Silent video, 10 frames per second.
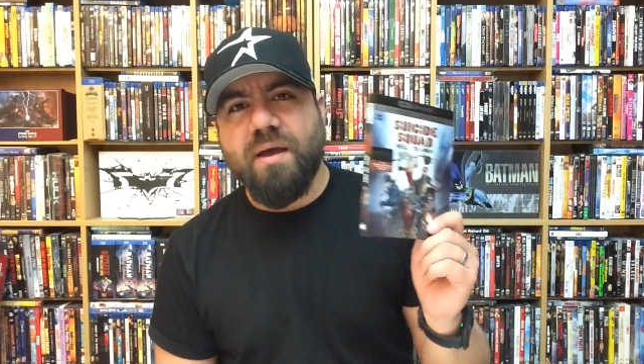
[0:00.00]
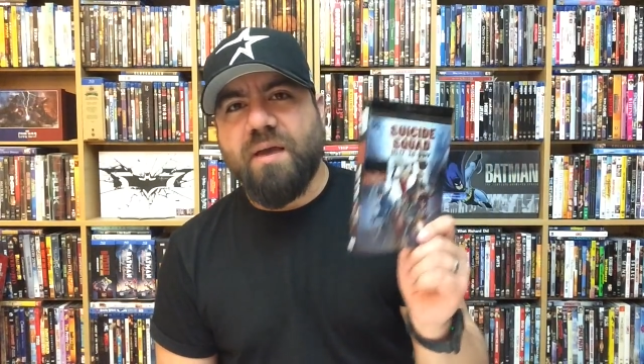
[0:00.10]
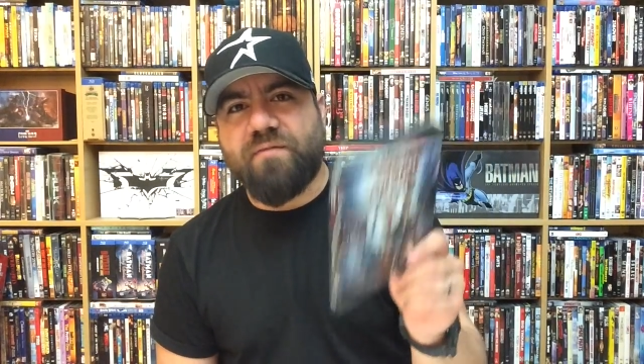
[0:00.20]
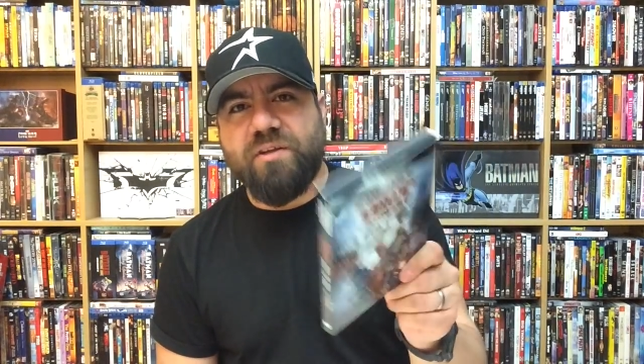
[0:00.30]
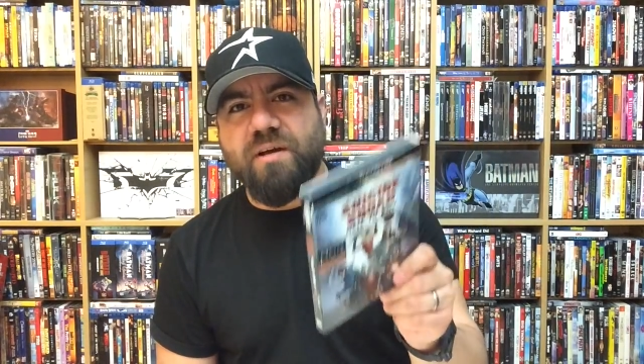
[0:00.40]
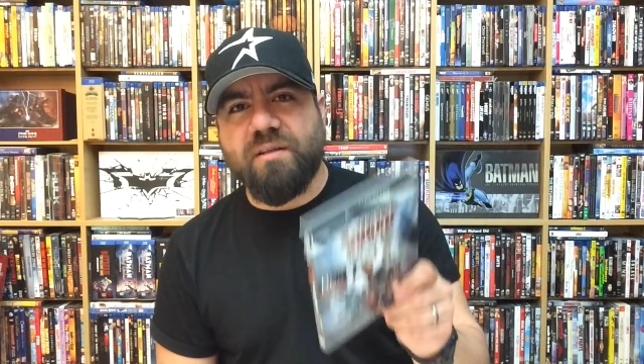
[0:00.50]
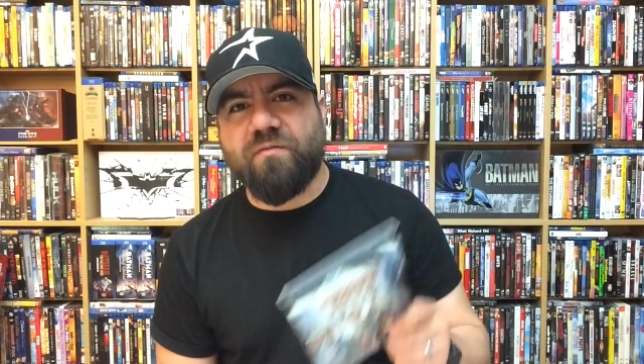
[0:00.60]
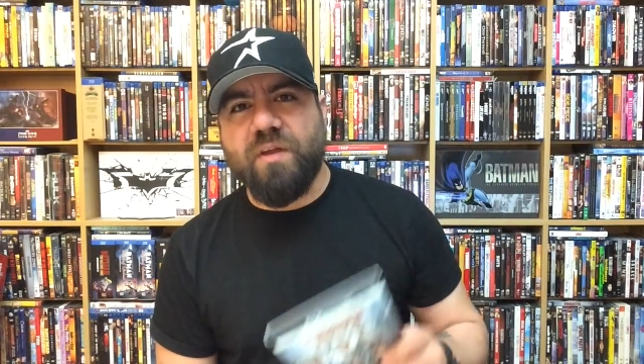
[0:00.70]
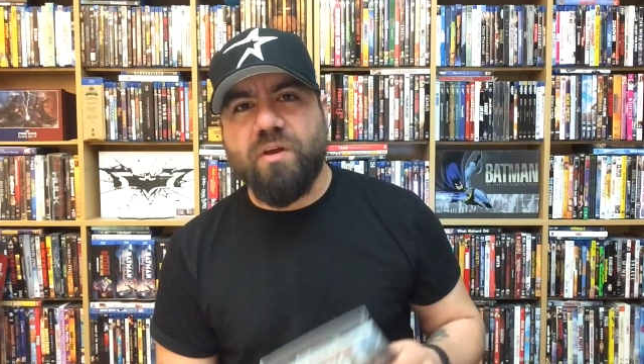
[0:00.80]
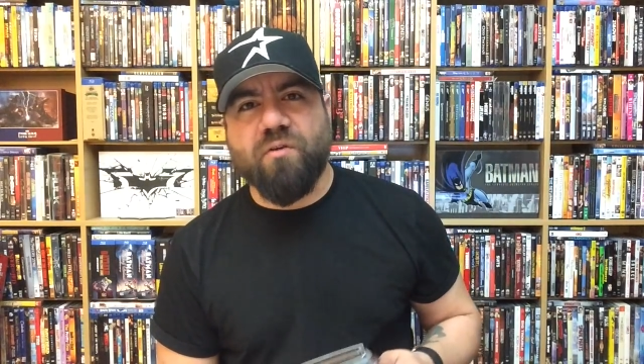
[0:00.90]
If you dug this
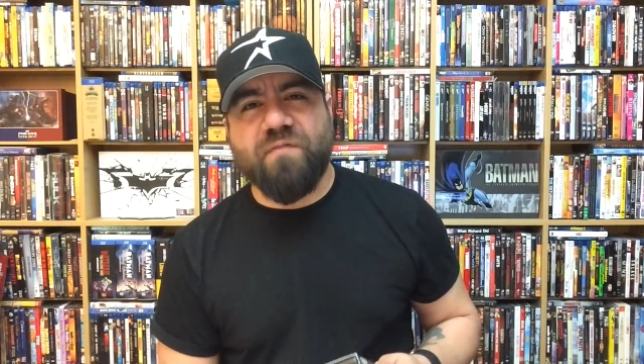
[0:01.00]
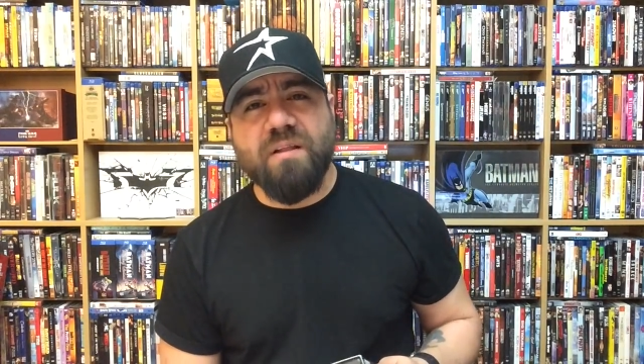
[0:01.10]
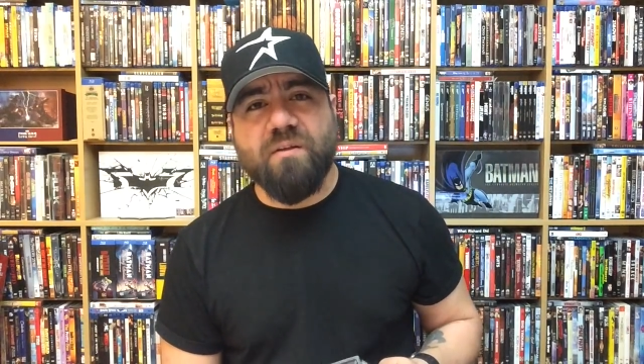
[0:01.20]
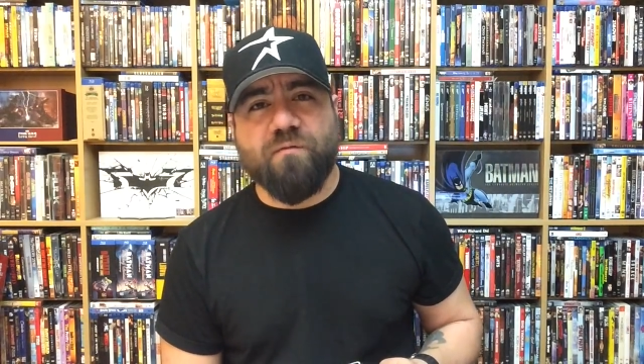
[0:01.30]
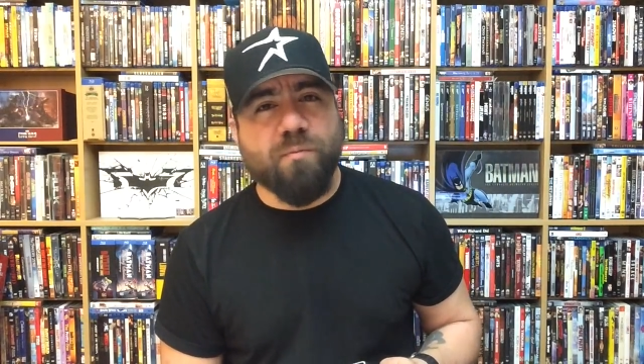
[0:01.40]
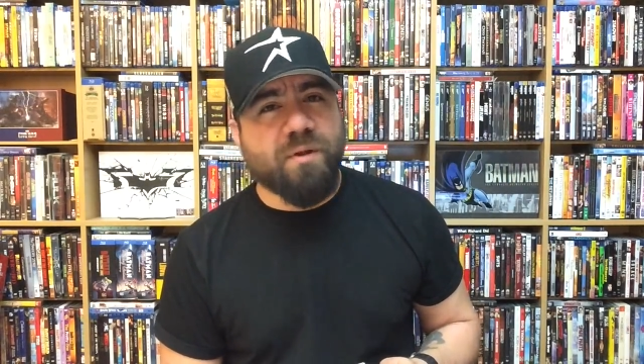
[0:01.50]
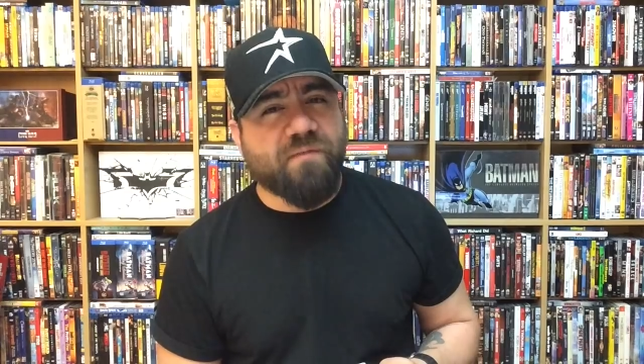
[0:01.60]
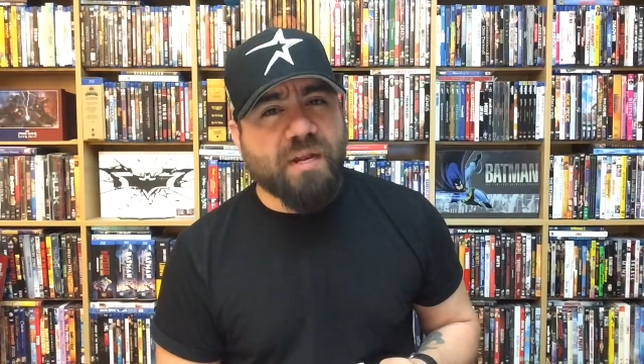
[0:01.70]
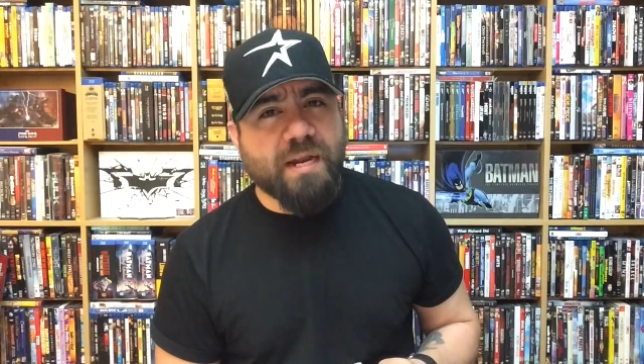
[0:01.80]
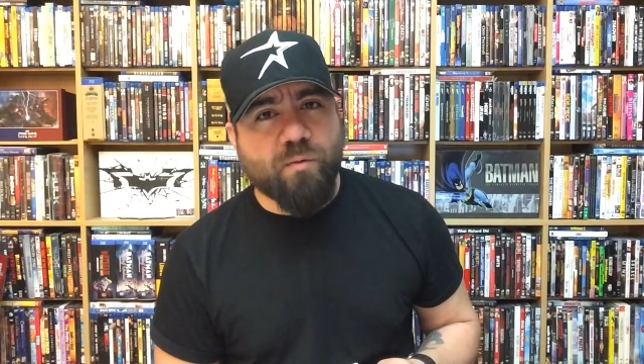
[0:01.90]
video or found it
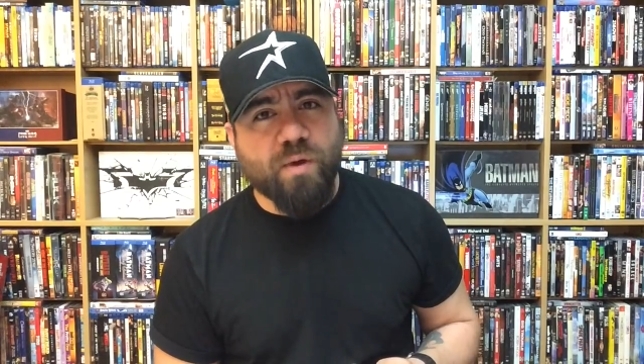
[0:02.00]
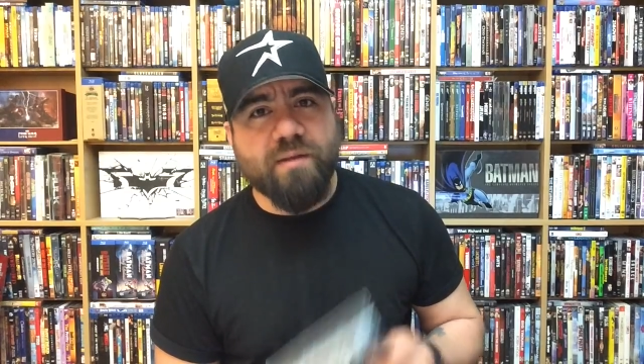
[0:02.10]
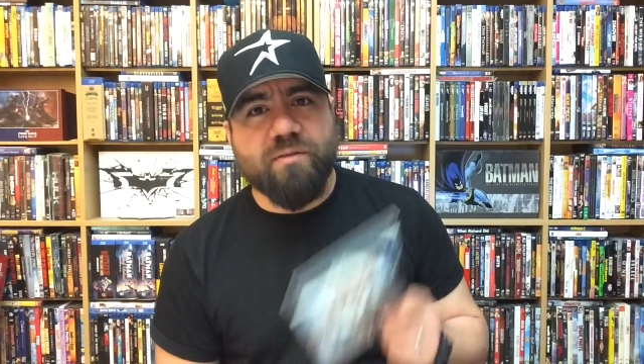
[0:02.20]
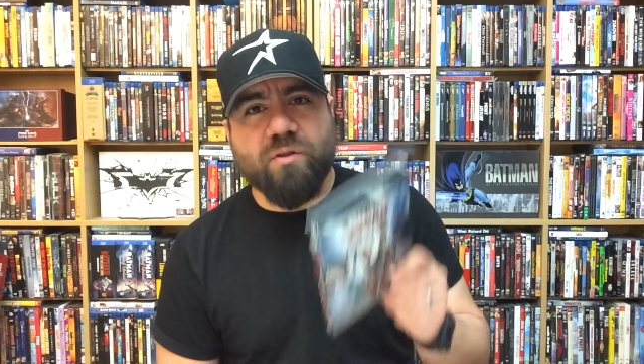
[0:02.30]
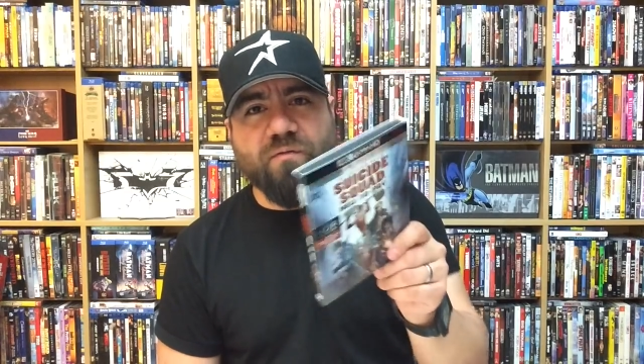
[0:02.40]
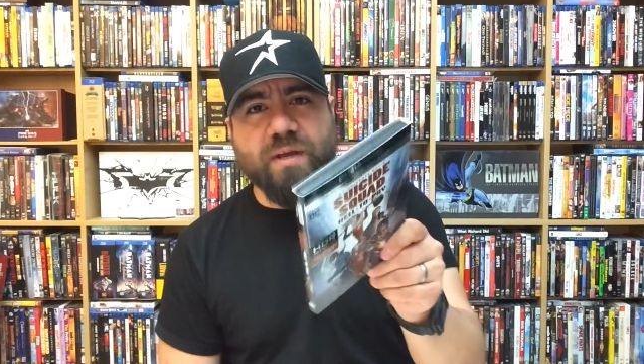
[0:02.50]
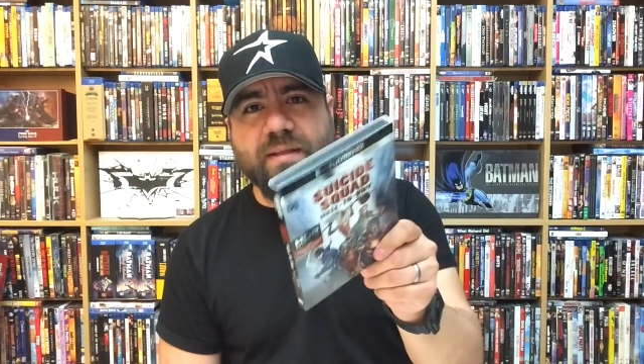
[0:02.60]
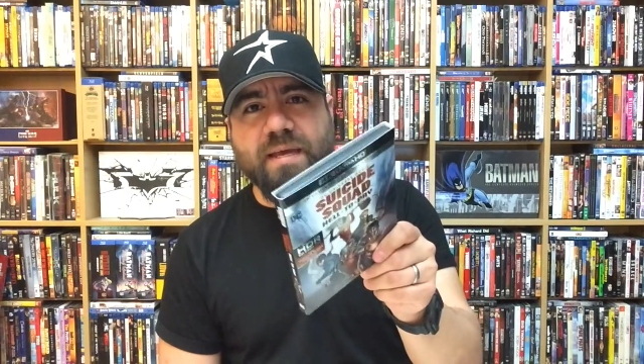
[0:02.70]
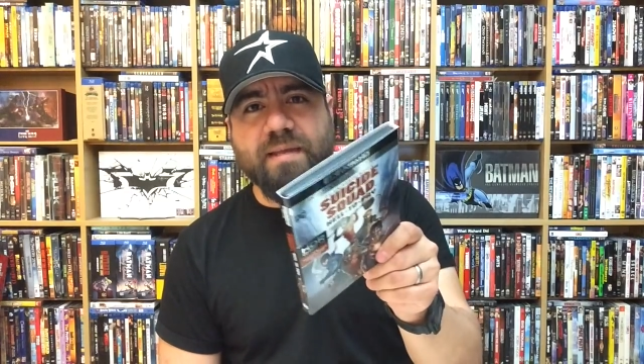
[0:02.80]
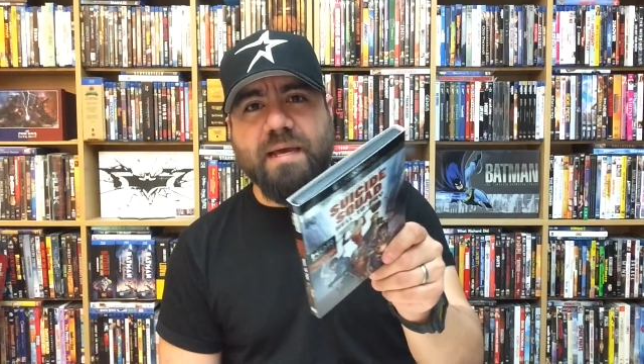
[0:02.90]
informative in any way, don't forget
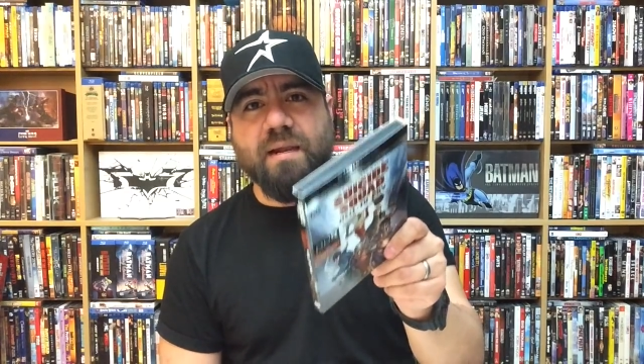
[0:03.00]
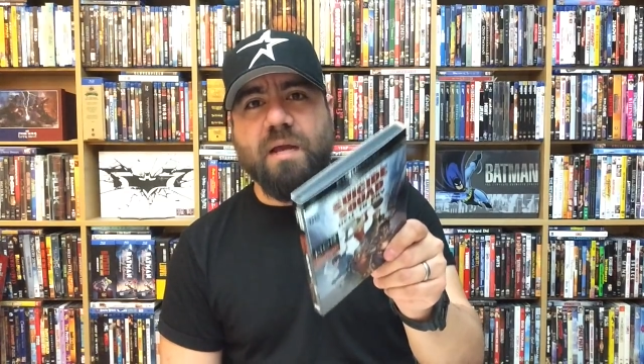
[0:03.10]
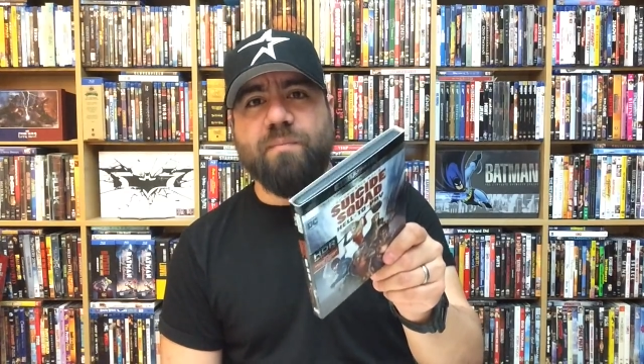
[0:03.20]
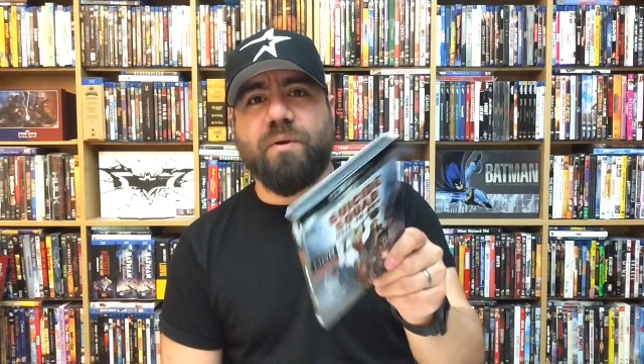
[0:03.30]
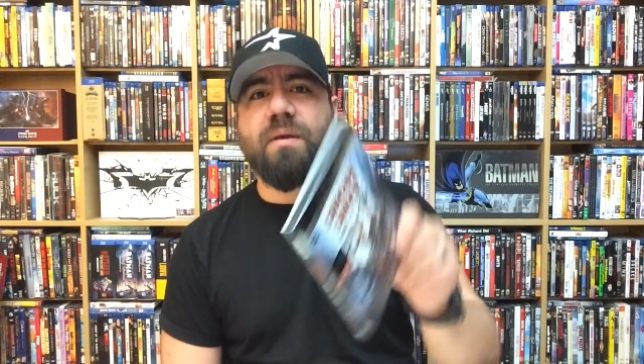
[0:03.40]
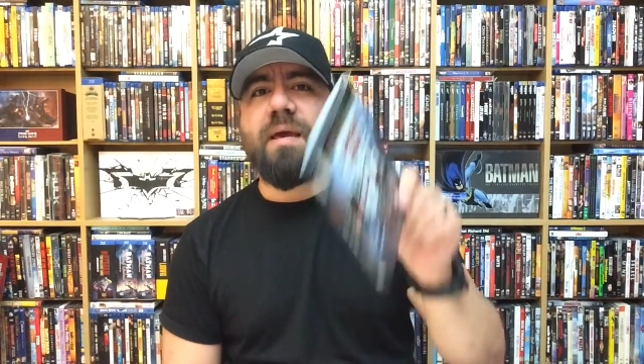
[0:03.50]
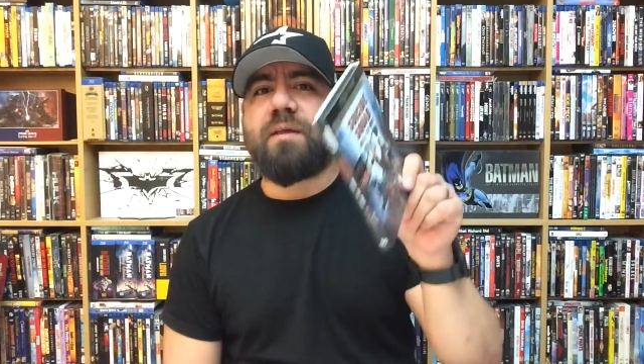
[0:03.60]
to hit that like button.